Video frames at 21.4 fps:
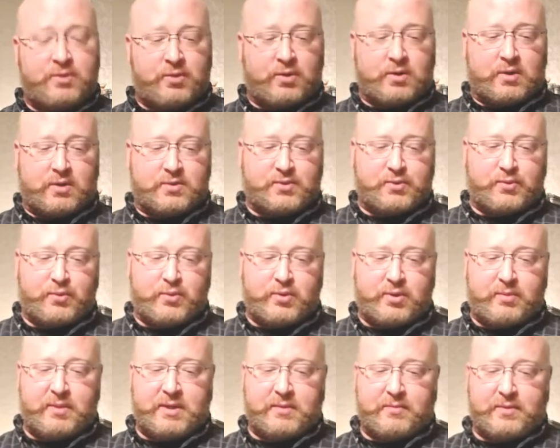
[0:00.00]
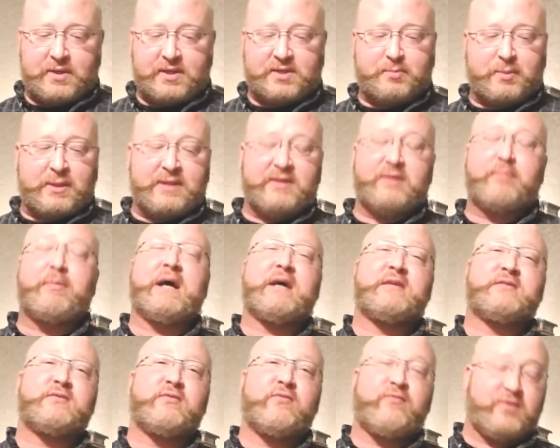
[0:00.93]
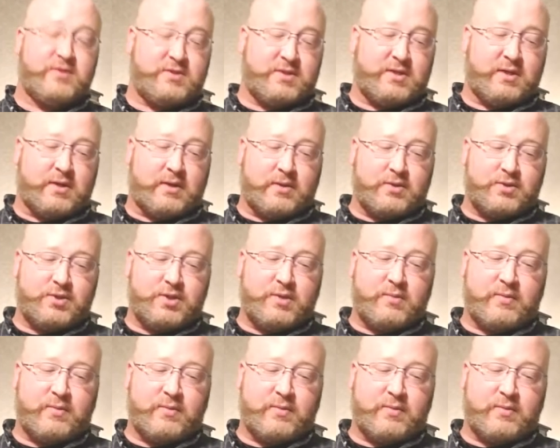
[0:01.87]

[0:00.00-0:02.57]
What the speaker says: you're also going to be able to explain the pathophysiology